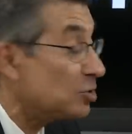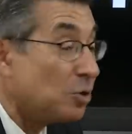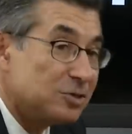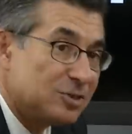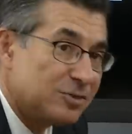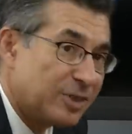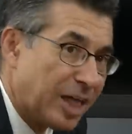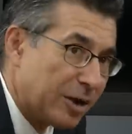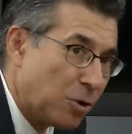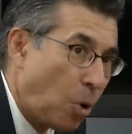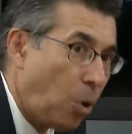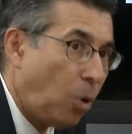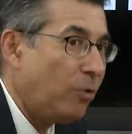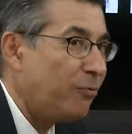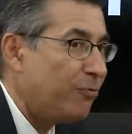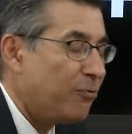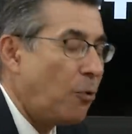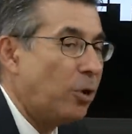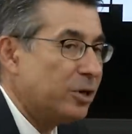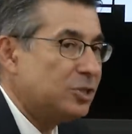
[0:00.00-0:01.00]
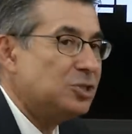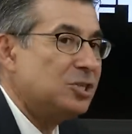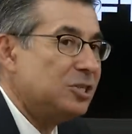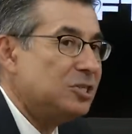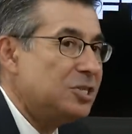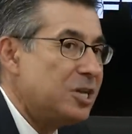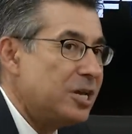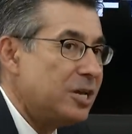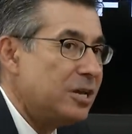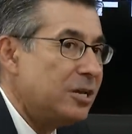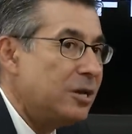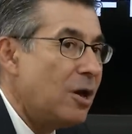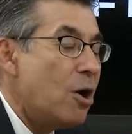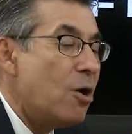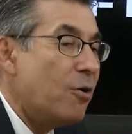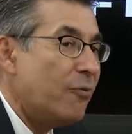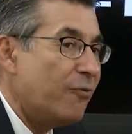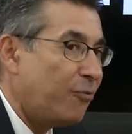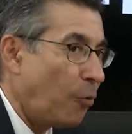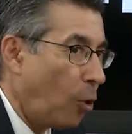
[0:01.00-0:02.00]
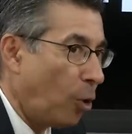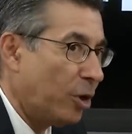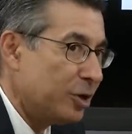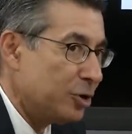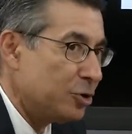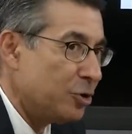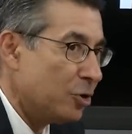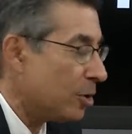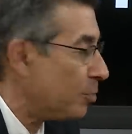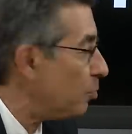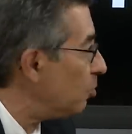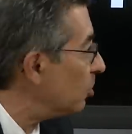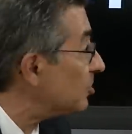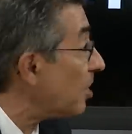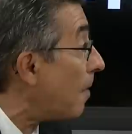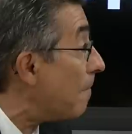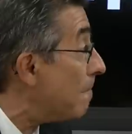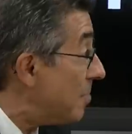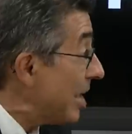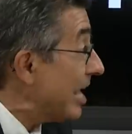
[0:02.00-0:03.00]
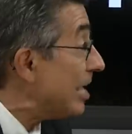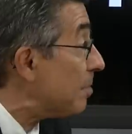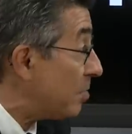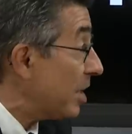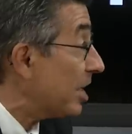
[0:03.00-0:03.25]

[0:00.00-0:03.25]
Because that whole Ford GT, Ford in Europe, was a big,